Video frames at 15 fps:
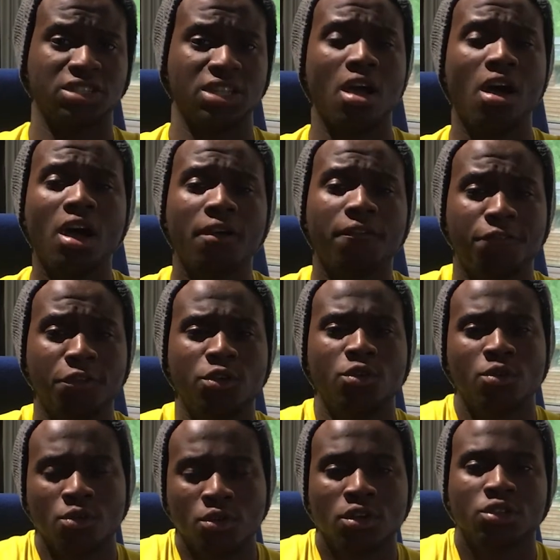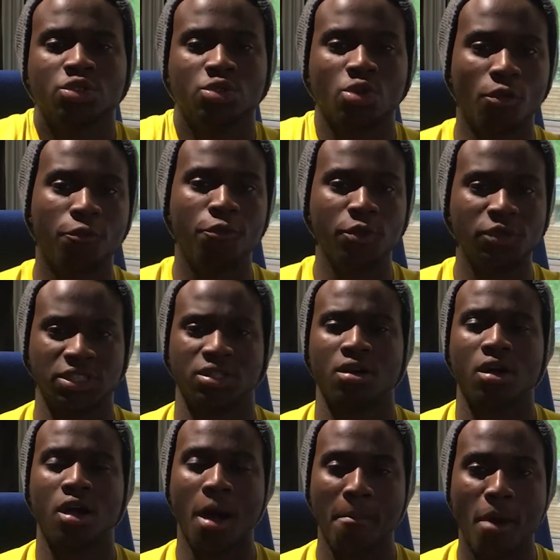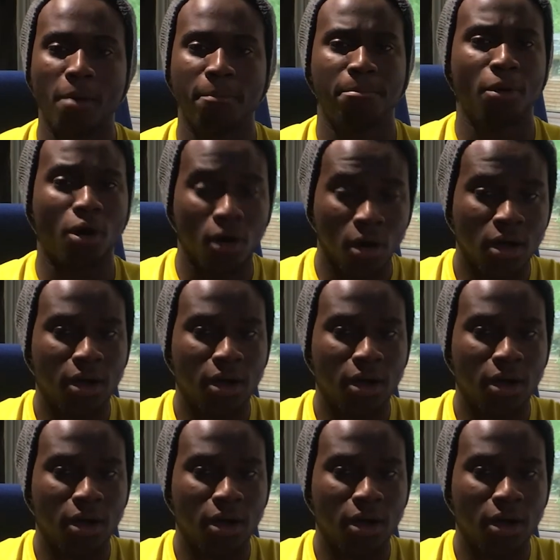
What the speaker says: There are a few sort of foods that don't come up, but